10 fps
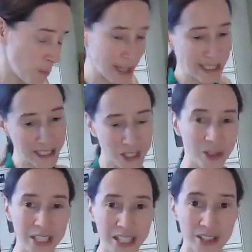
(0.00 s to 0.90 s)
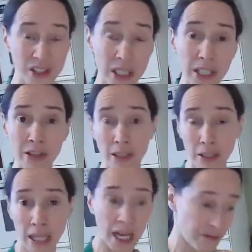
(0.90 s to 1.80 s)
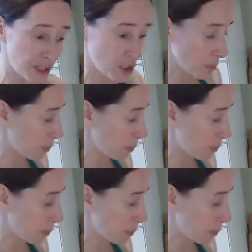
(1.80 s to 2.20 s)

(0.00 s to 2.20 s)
my ingredients here that you'll have in your